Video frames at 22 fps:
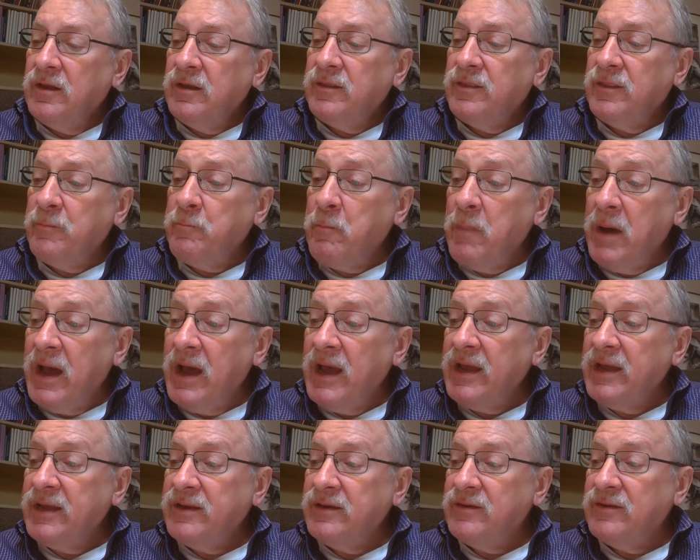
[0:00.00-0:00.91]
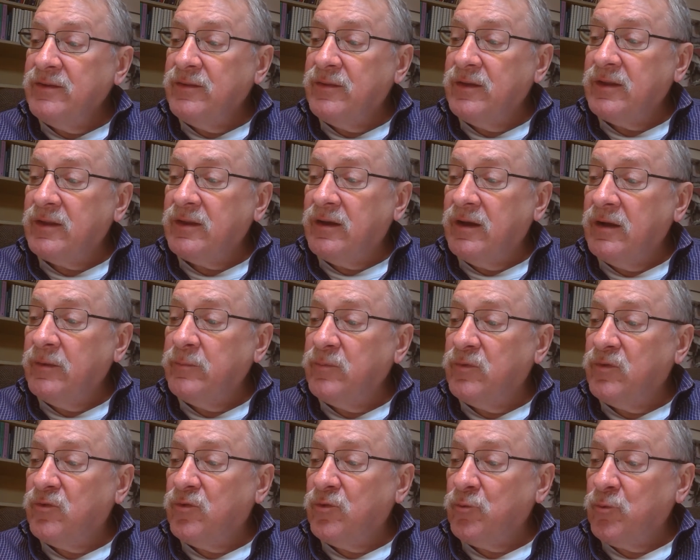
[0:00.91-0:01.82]
The mind that comes
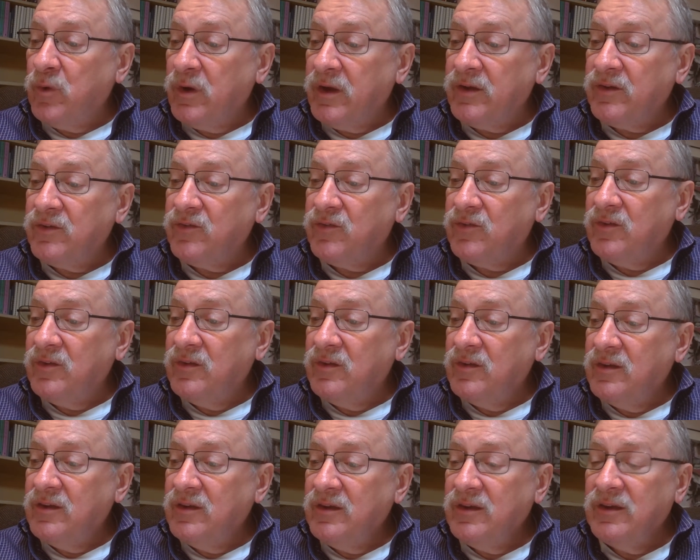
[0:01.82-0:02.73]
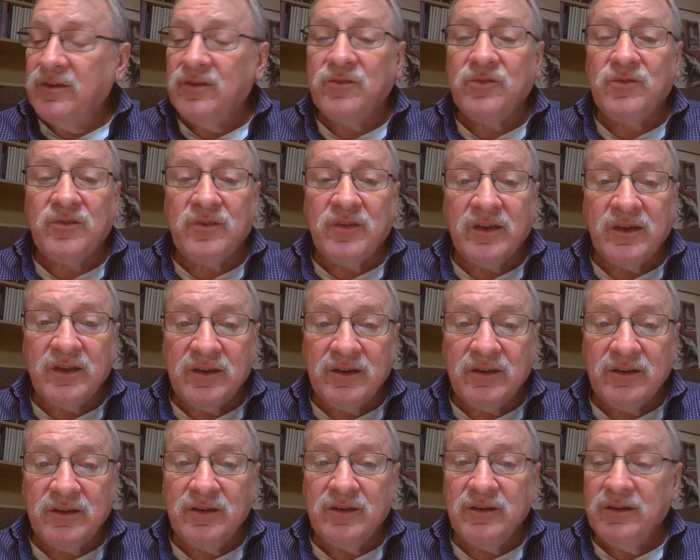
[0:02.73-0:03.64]
to rest is
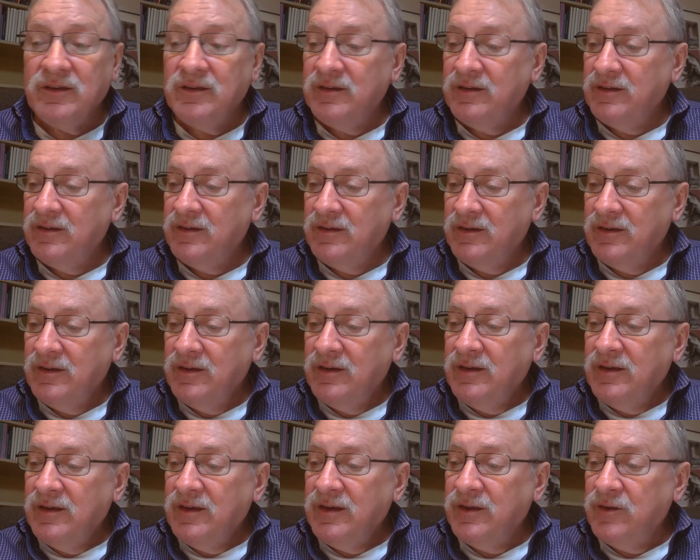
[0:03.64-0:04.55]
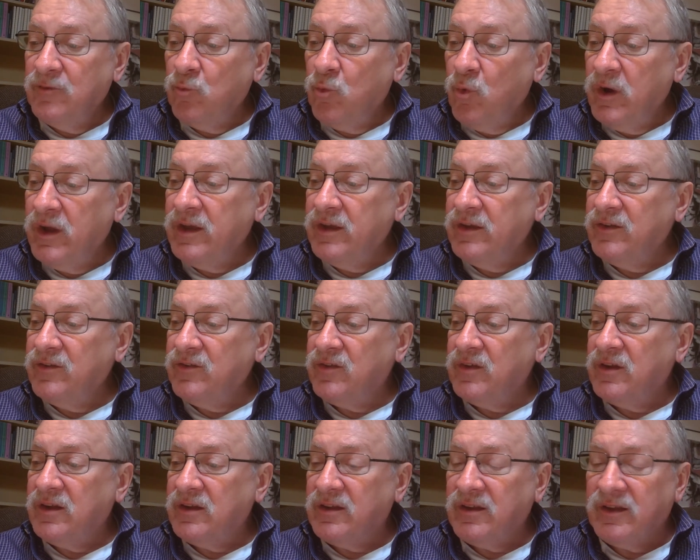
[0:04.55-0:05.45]
tended in ways
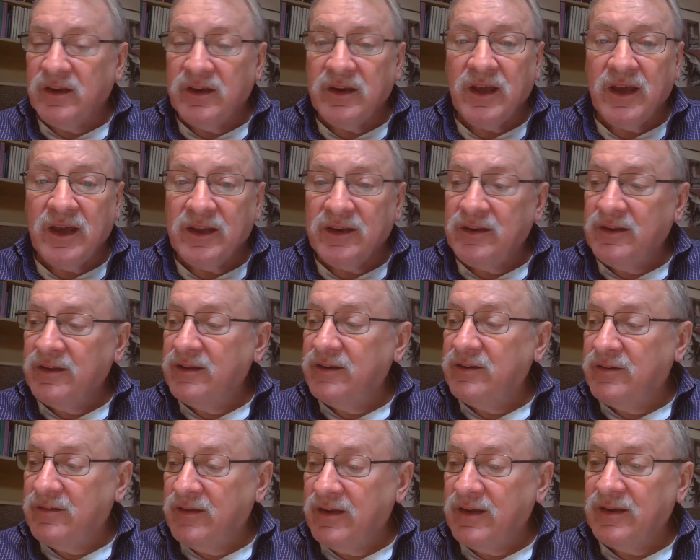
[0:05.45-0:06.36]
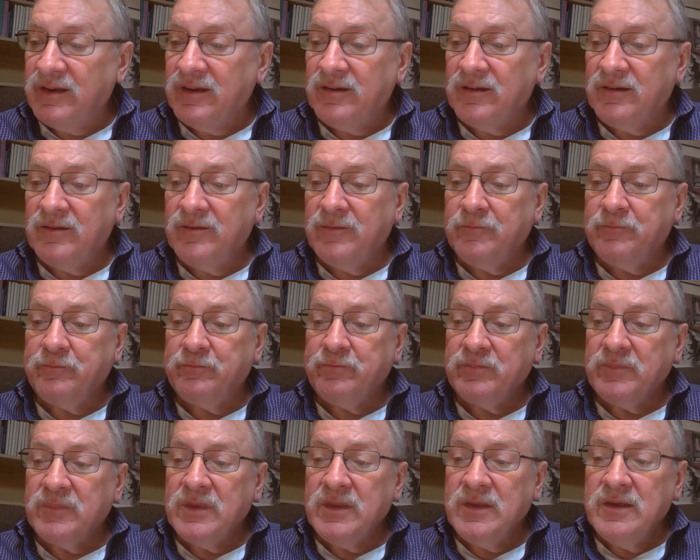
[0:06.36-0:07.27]
that it cannot intend,
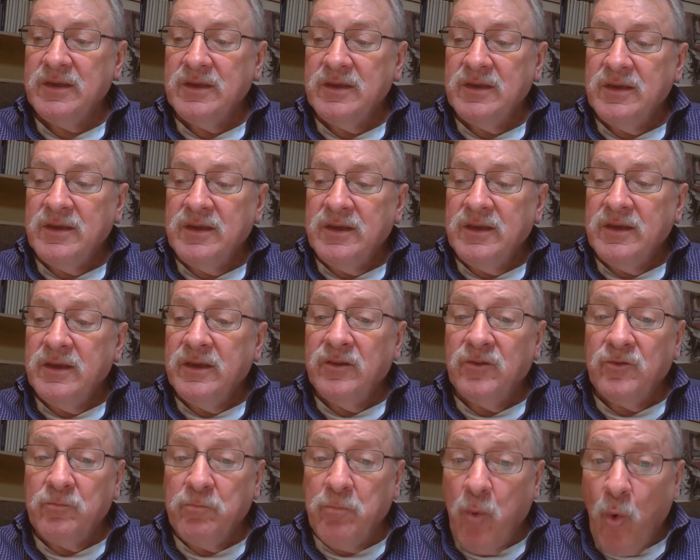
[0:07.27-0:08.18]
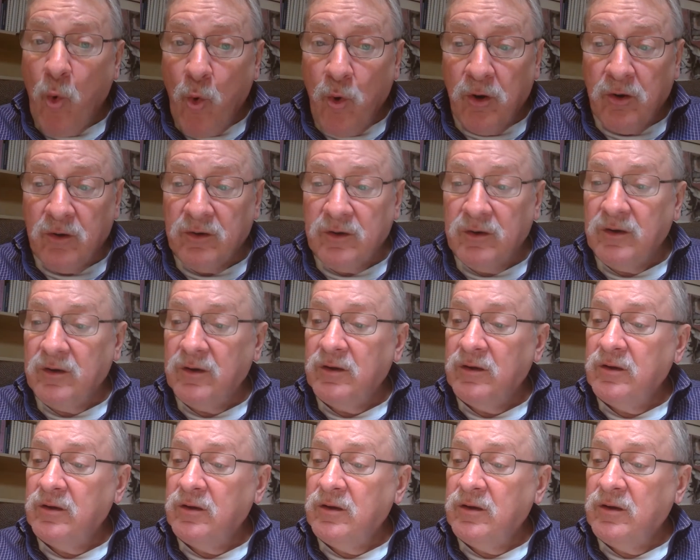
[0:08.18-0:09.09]
is born,
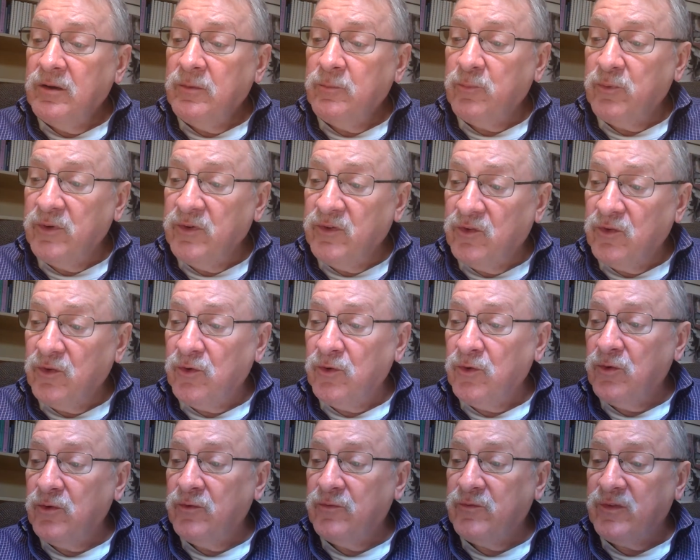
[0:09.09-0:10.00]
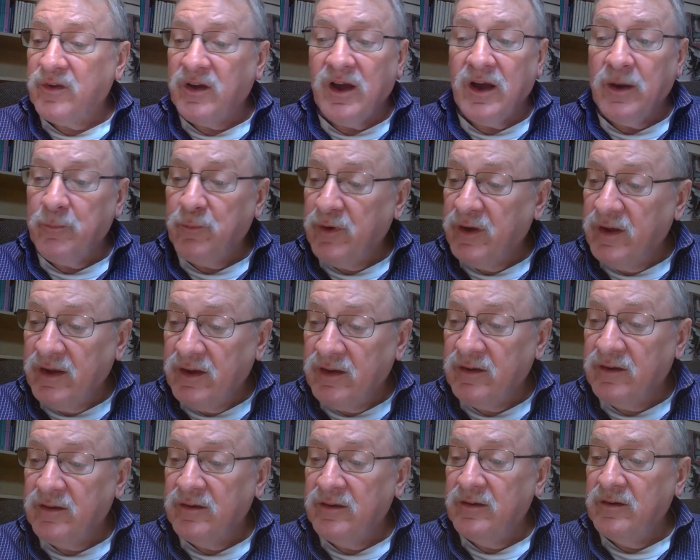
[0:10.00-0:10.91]
preserved,
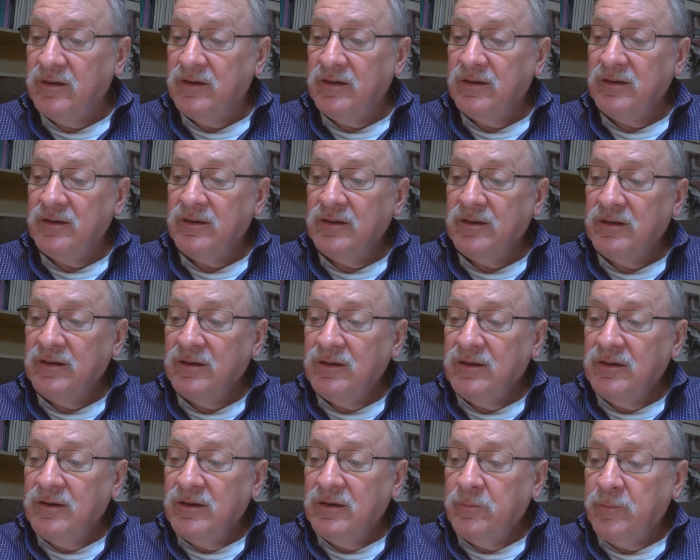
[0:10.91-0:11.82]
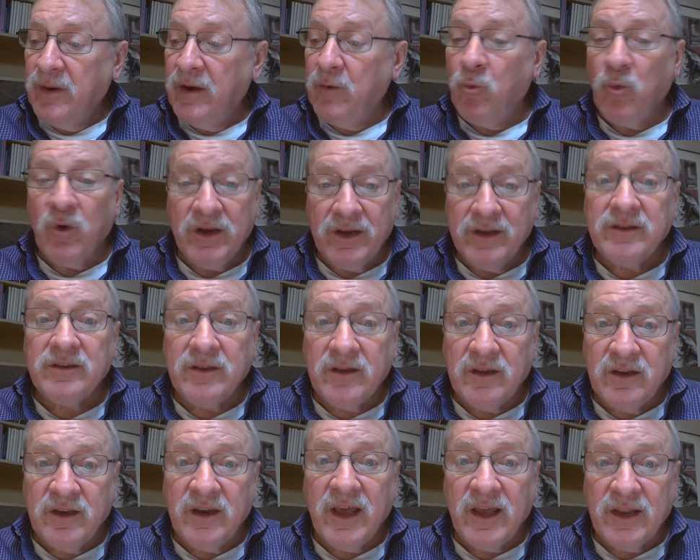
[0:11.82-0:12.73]
comprehended by what it
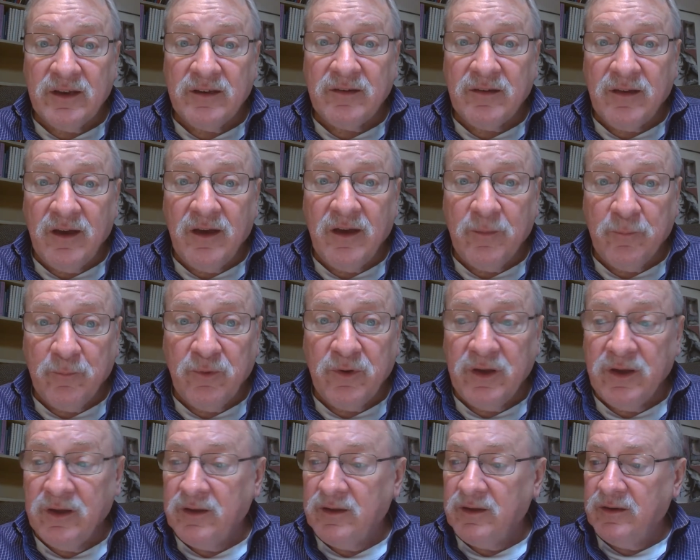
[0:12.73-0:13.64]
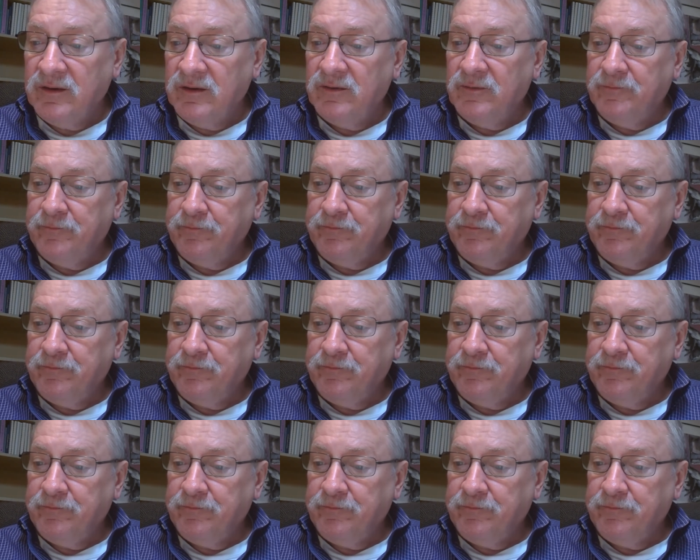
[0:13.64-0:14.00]
cannot comprehend.